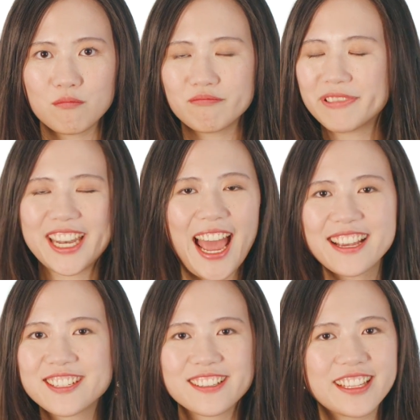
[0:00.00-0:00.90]
but
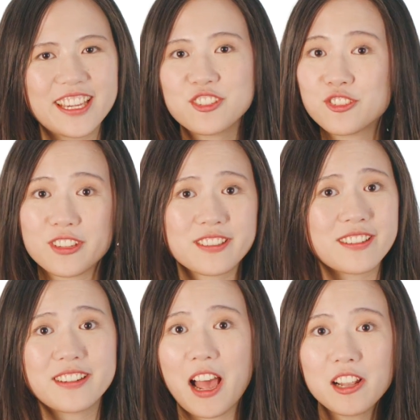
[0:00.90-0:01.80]
actually it's just
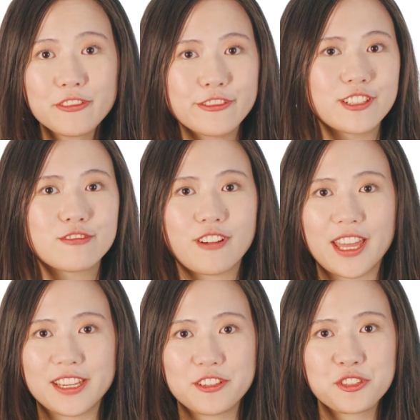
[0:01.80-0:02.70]
an elephant
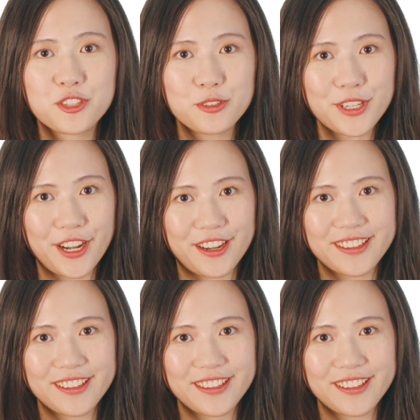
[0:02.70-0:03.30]
riding a scooter.